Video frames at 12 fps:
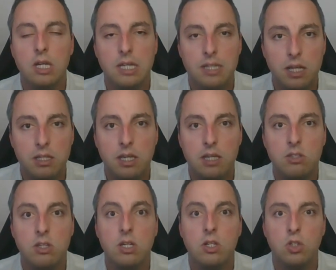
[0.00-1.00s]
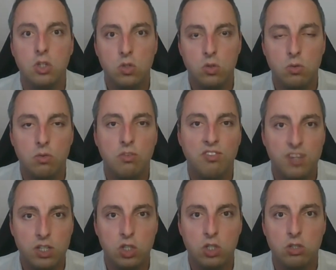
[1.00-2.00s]
In that case, just
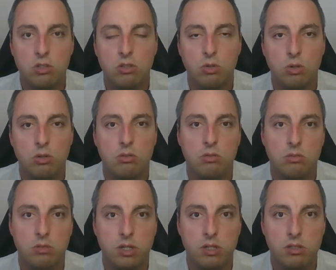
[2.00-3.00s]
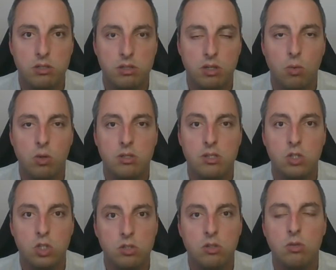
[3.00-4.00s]
finish your existing ones
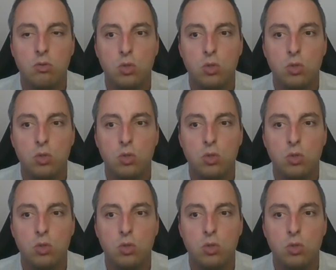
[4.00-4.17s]
and just